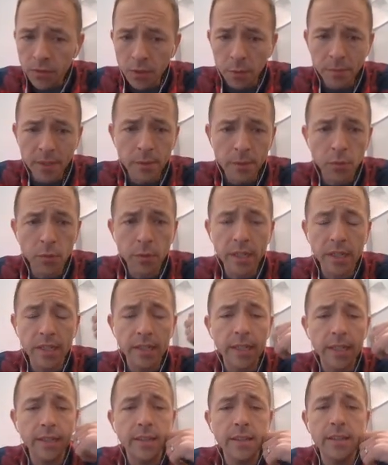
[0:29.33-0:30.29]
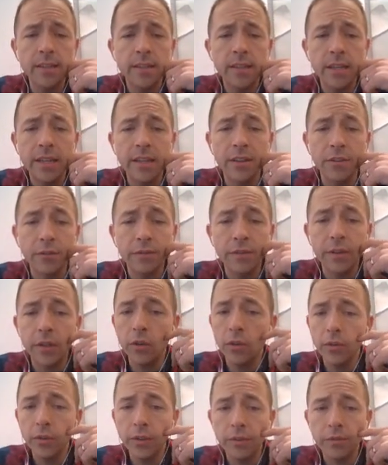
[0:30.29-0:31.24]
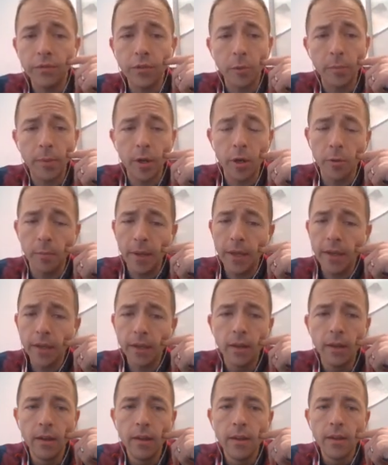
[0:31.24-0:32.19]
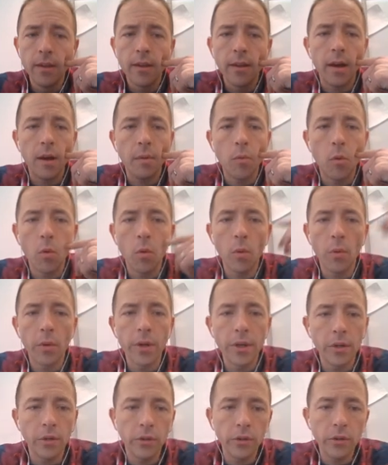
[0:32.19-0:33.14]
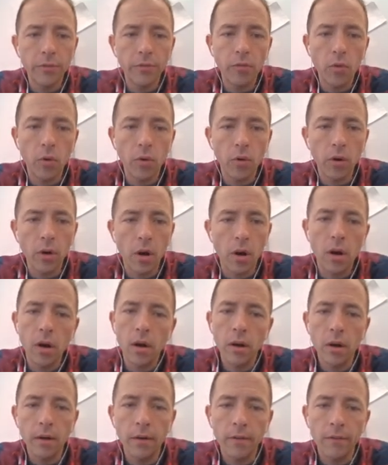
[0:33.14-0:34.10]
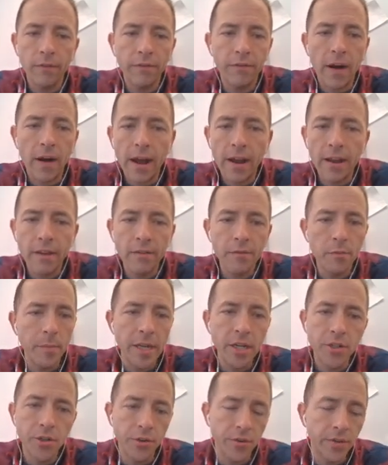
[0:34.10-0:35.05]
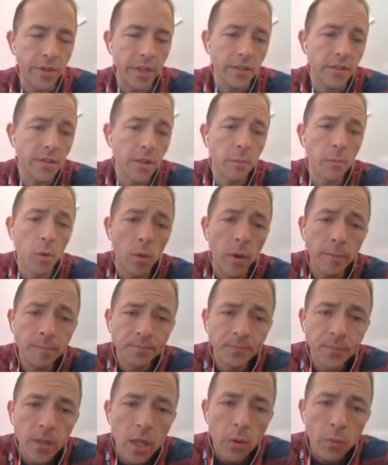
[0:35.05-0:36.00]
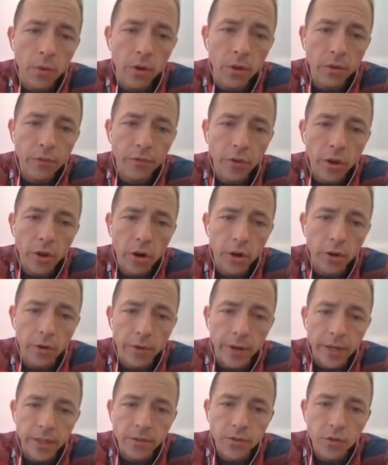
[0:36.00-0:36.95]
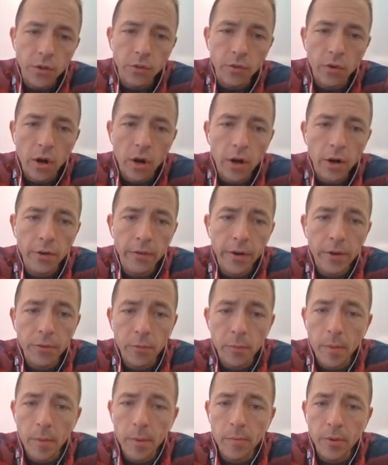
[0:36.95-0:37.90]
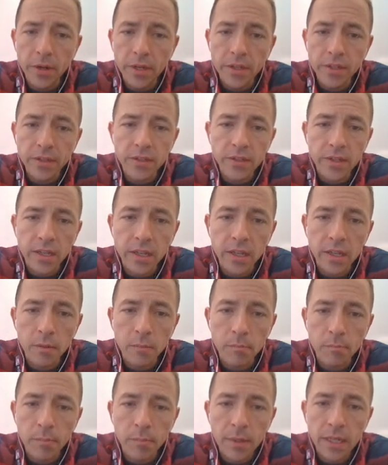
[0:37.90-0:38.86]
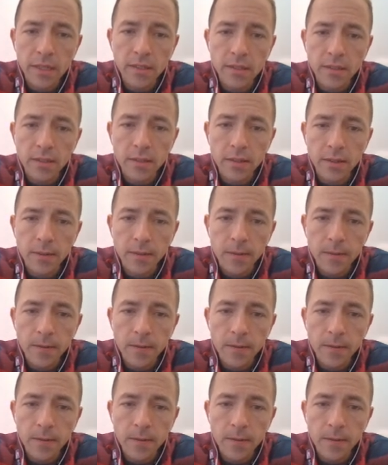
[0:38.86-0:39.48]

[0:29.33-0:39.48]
sometimes we can take these in the field if you're a paramedic, but what we're going to look for are 5 major things. Number one, we're going to look for the heart rate. So heart rate, remember, is the beats